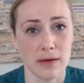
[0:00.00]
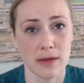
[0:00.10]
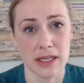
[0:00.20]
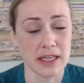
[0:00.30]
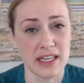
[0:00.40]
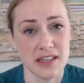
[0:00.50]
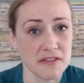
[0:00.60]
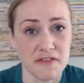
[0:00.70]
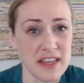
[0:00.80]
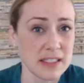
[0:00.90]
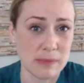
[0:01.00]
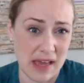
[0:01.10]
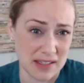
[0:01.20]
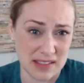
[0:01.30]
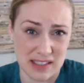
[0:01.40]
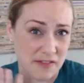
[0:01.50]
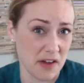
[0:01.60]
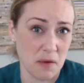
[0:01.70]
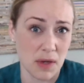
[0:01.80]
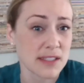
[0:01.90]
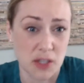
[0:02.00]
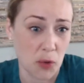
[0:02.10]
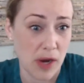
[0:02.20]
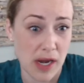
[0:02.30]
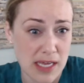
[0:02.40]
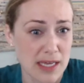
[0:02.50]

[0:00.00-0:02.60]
get into face masks if I wasn't already.